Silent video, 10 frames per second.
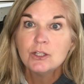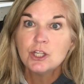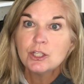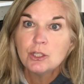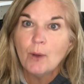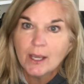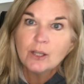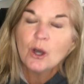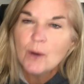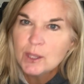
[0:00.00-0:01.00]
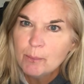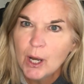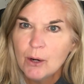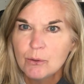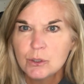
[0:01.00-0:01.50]
just so I could go on the
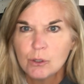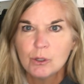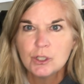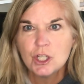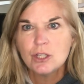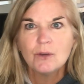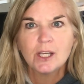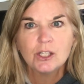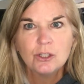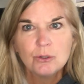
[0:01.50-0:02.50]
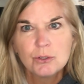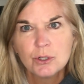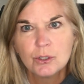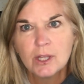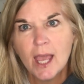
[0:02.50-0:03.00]
boat, or just so I could use
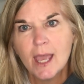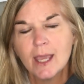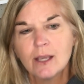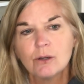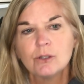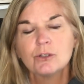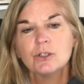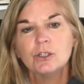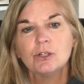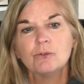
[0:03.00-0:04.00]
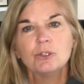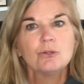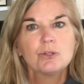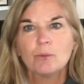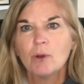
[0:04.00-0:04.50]
her lake, or
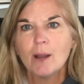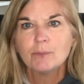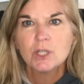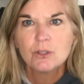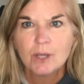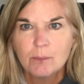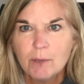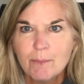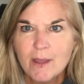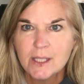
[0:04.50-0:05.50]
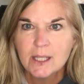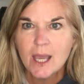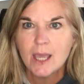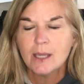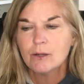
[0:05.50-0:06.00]
use her property so I could be by the
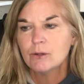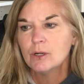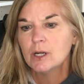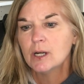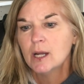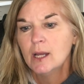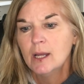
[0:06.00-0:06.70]
lake, or